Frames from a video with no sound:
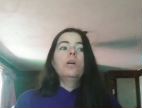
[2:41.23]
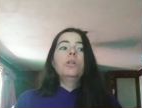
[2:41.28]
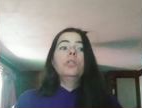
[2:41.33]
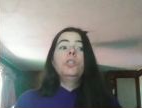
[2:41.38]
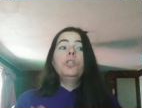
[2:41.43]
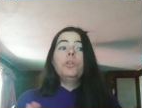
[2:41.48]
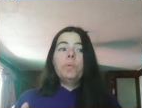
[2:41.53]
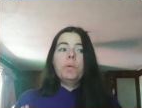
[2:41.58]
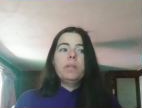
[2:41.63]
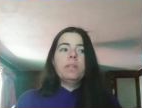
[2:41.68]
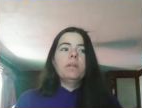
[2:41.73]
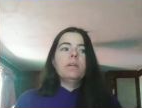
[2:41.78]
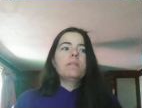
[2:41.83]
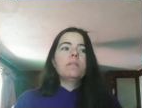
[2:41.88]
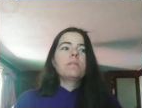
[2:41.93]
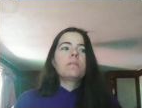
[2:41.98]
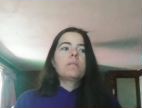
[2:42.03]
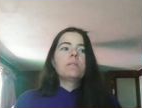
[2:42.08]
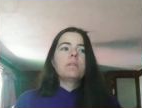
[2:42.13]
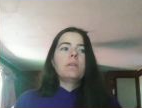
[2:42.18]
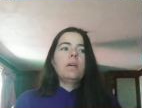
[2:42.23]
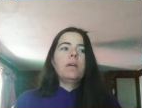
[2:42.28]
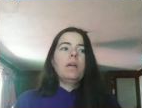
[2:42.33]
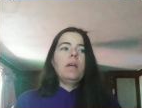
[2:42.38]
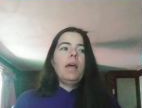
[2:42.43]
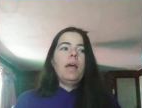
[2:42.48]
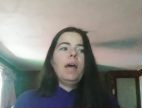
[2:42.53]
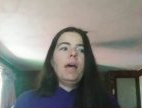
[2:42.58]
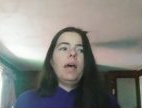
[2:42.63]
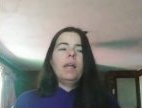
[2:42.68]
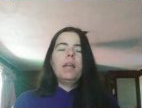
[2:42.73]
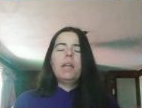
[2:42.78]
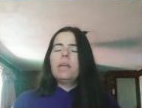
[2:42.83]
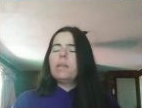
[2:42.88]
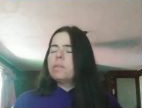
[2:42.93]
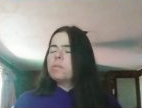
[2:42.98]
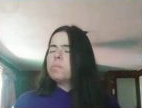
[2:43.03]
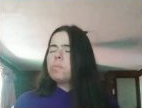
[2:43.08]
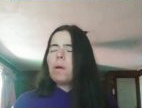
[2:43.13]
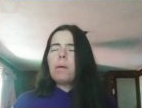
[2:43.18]
doing this, and
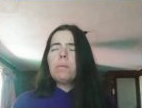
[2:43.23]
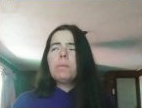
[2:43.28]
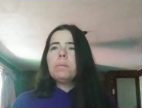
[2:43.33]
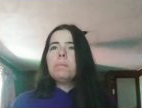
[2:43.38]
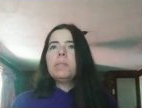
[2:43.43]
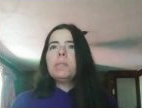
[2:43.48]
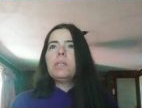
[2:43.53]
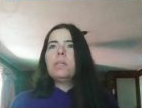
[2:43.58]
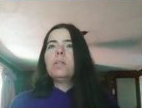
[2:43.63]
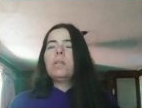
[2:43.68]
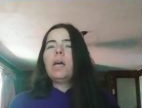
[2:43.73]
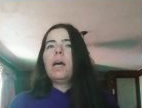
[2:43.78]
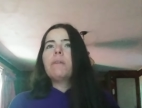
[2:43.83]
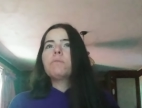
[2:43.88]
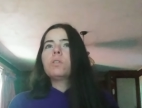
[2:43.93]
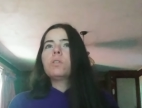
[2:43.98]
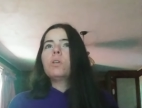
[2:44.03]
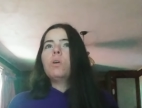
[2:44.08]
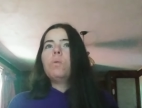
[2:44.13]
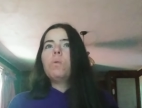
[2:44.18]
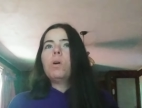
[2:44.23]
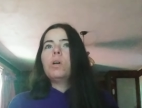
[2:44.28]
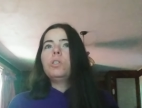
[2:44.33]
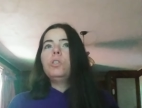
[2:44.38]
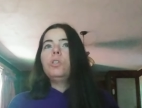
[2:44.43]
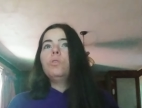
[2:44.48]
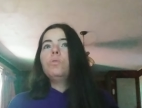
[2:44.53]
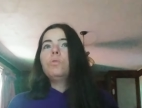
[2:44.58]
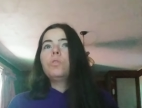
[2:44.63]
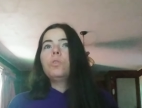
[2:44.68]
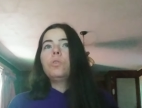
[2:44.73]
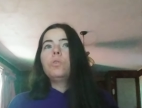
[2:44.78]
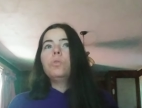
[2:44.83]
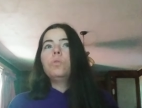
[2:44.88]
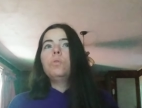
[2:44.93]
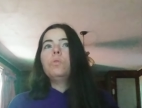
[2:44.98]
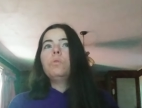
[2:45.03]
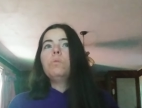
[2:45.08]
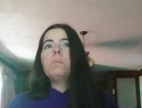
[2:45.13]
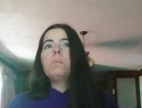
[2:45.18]
it's probably going to have to go on
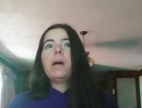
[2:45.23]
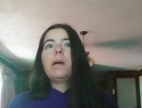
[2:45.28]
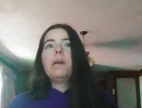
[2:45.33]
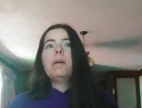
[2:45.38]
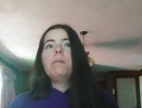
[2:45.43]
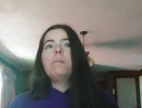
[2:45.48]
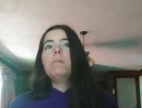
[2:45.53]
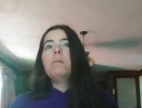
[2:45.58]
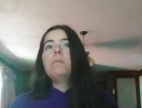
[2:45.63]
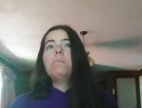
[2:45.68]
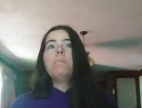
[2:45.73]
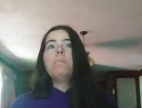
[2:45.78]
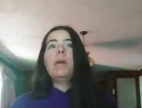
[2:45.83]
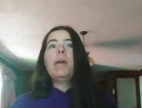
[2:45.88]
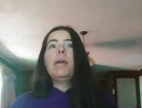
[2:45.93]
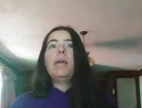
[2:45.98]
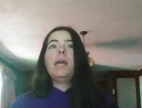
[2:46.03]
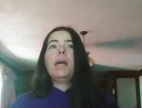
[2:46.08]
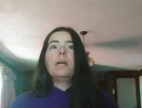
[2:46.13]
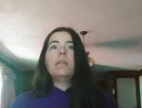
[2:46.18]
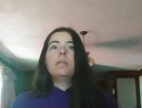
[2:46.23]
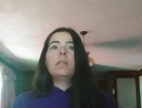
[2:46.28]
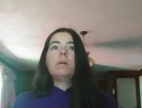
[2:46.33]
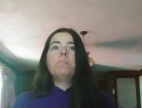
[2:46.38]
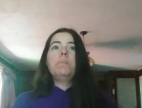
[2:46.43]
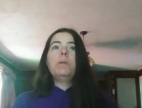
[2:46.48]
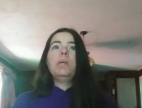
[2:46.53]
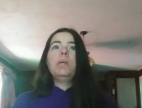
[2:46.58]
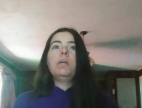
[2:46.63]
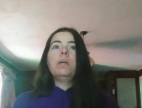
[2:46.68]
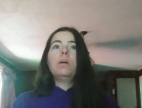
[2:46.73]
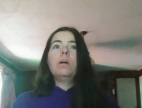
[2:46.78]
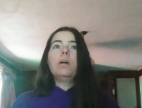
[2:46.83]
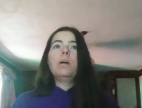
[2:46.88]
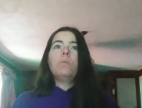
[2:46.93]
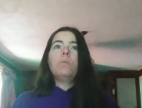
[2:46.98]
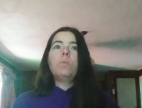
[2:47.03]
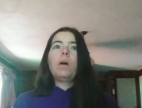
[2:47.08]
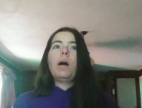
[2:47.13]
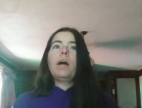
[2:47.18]
YouTube. I, it may end up being,
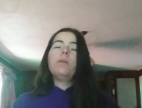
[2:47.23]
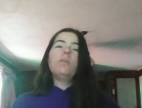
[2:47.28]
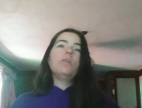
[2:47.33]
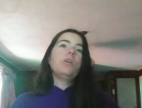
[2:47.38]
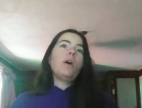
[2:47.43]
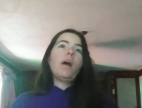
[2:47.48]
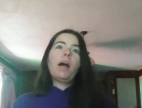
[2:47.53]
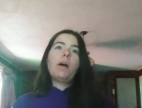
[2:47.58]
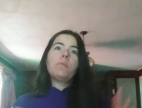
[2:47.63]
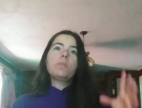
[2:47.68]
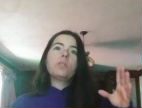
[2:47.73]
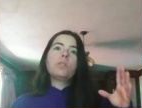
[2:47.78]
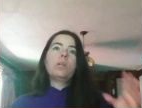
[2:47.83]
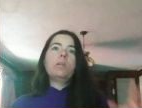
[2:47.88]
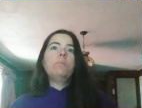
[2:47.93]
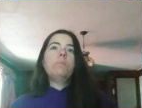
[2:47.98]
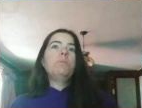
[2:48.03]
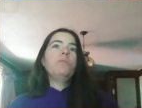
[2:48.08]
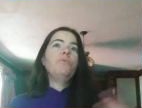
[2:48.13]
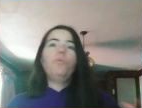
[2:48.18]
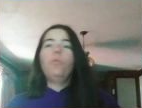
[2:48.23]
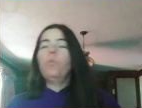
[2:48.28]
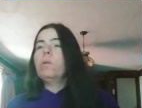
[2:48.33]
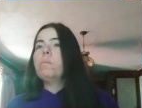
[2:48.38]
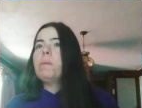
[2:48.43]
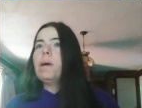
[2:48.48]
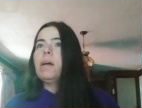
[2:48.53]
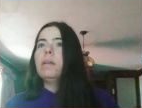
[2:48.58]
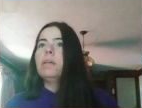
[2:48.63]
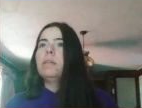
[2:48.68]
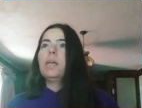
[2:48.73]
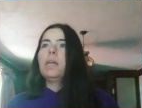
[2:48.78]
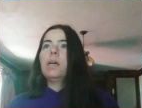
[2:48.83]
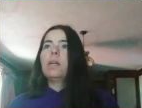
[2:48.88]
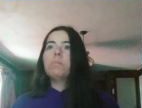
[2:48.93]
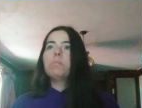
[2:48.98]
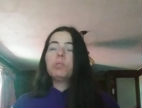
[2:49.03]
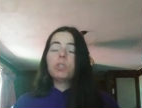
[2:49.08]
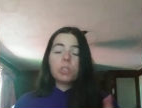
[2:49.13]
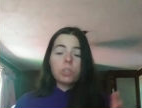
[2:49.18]
oh, I don't know how it's going to be formatted yet.
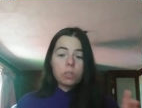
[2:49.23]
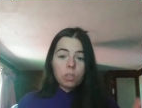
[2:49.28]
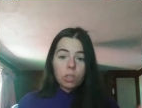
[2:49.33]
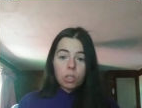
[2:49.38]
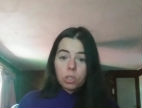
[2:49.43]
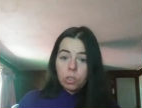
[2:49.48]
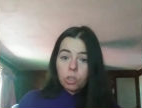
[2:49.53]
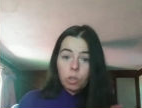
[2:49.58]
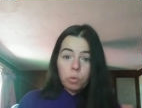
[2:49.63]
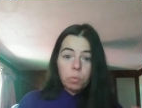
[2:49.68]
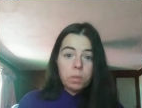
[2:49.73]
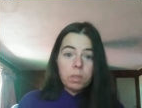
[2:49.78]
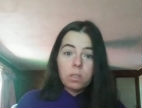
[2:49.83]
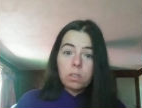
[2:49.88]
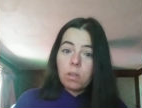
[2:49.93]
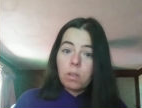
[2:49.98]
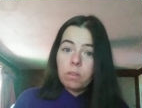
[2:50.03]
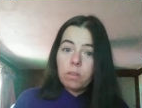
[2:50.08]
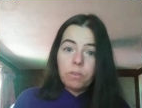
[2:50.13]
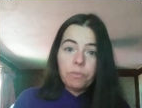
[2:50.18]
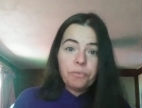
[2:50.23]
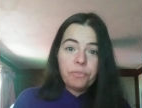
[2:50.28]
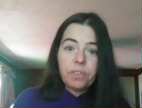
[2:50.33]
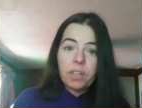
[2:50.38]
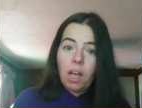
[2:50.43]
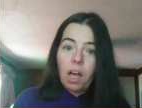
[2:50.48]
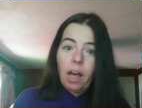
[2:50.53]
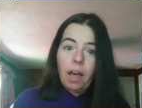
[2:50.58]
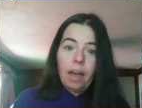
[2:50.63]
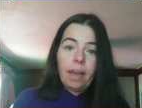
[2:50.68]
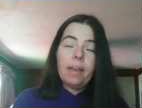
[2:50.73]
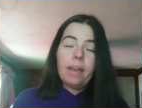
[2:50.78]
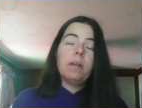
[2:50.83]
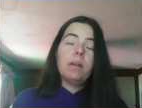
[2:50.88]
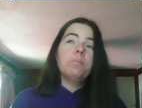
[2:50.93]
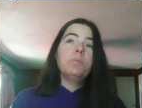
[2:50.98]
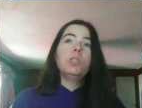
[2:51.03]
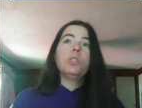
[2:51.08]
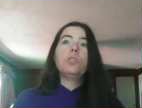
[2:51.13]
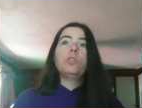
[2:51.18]
I'm just doing this on the fly.
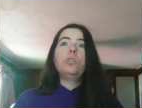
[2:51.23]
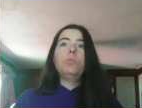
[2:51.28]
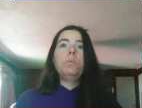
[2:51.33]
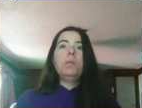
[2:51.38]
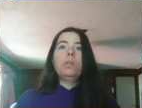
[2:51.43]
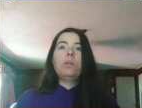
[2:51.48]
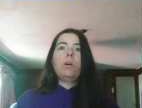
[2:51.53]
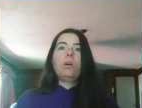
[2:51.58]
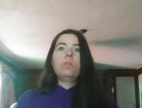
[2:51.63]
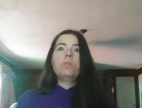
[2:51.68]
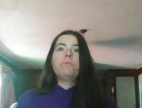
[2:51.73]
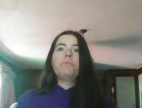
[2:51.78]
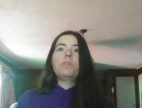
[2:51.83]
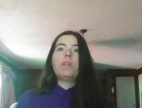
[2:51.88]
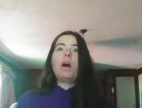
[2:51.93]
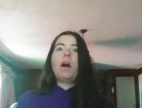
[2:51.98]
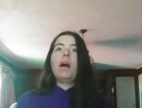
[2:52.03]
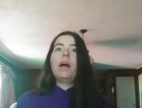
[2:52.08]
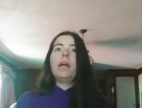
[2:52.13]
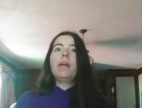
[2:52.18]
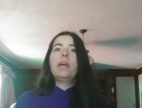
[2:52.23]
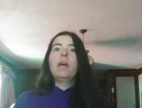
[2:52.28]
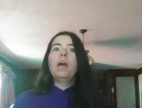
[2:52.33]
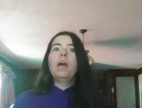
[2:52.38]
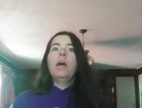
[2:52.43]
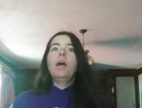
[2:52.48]
I'm just doing it on the fly.